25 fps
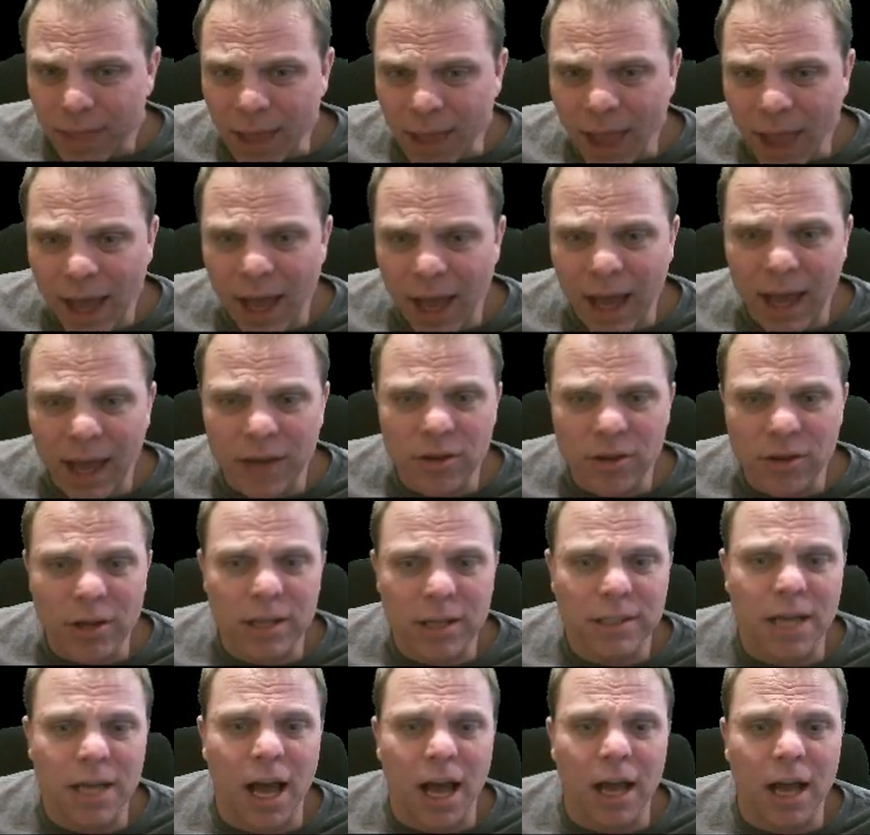you
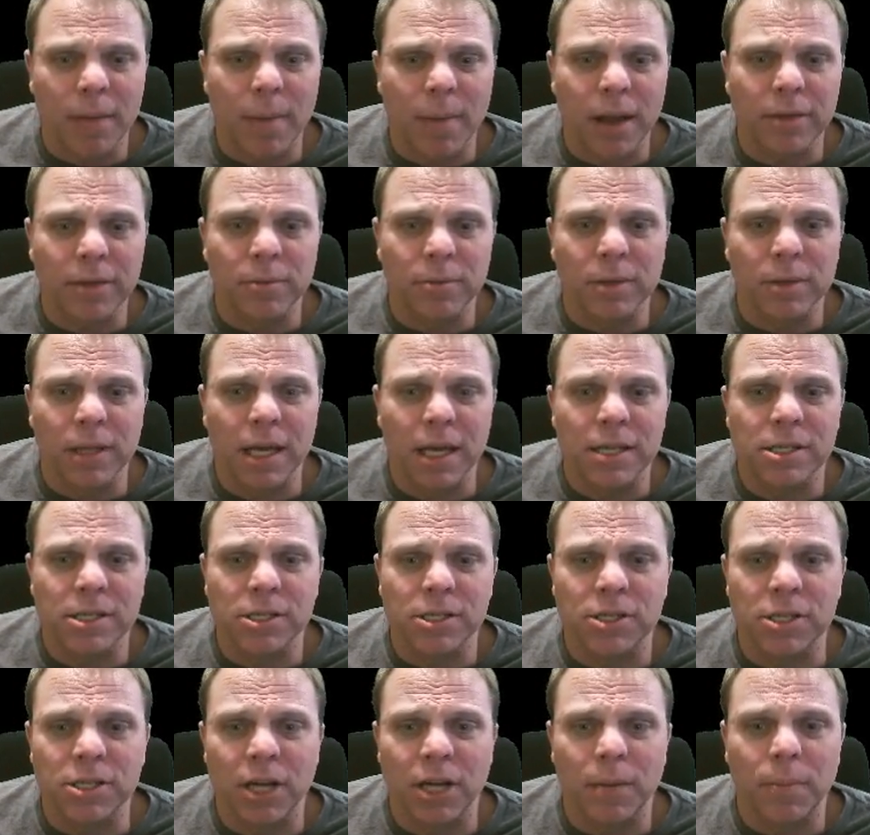can talk about the
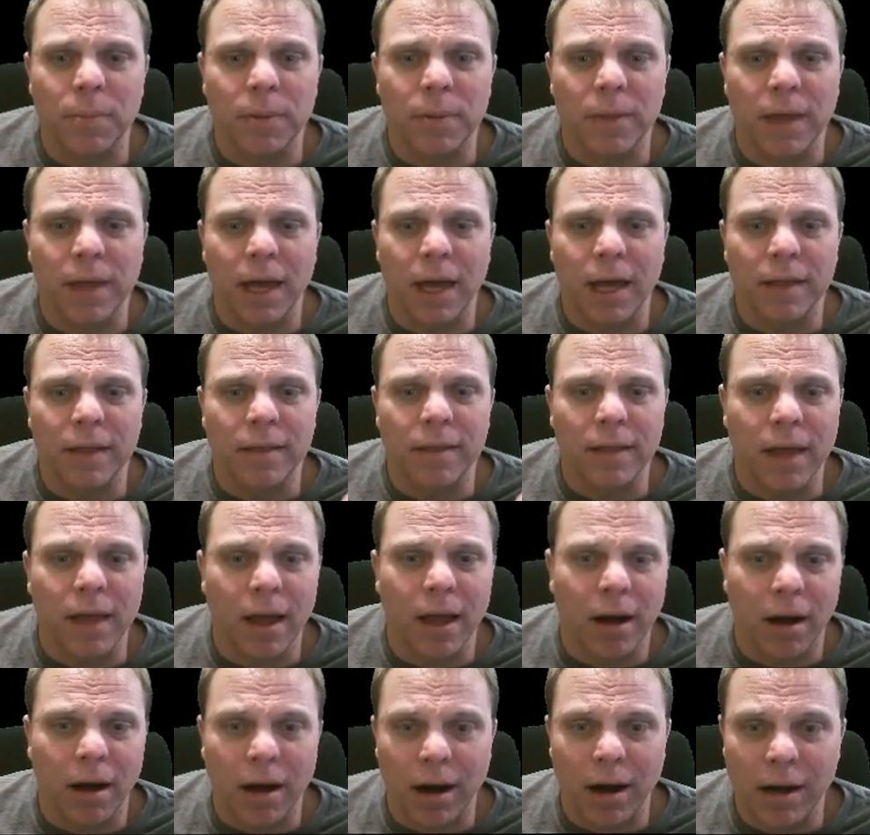relationship that
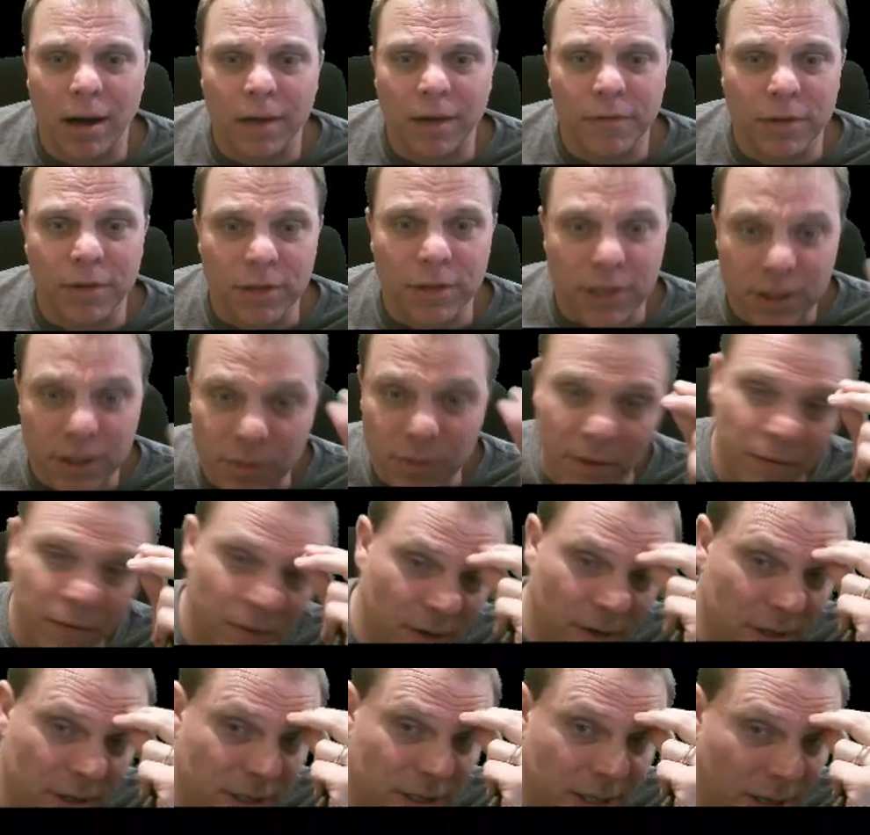they are if you just
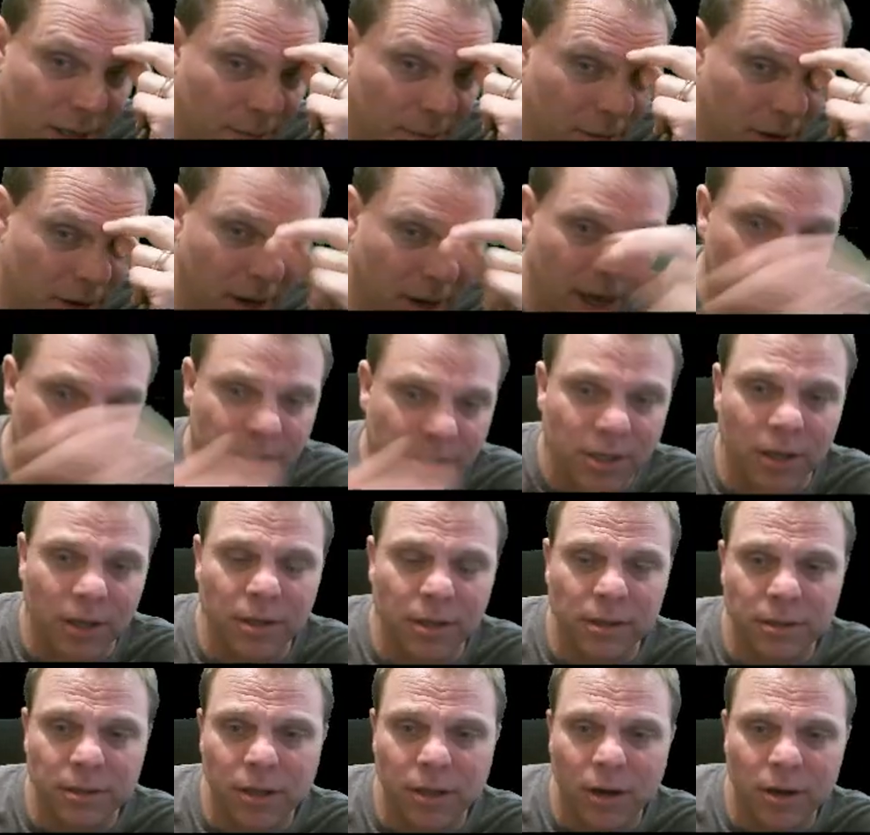reverse them, all right? So
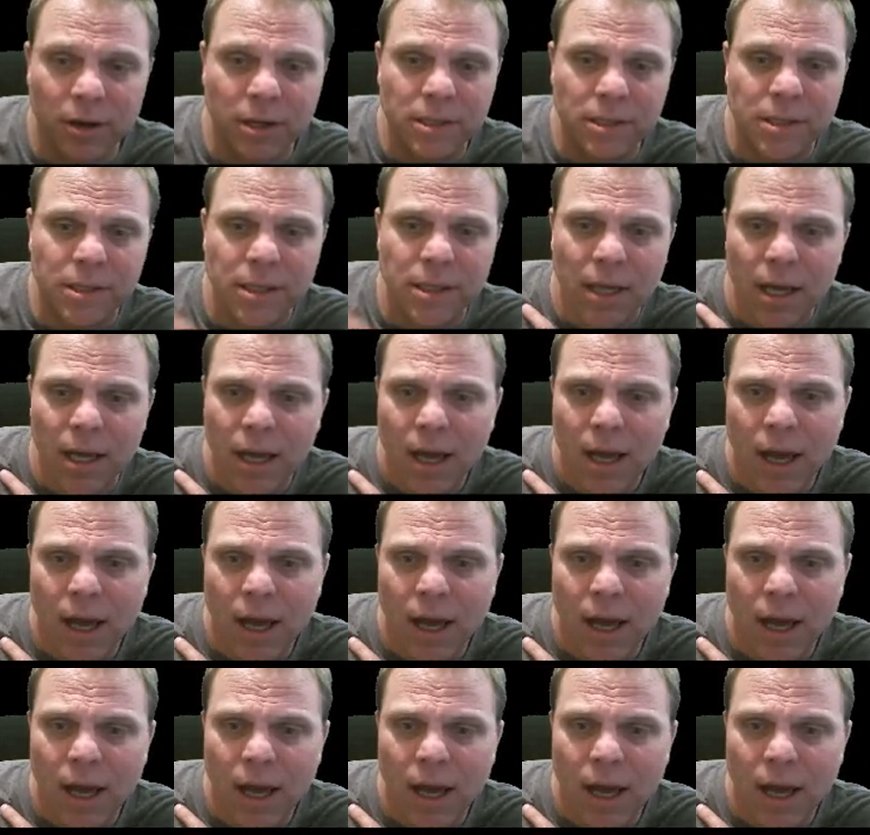you'll notice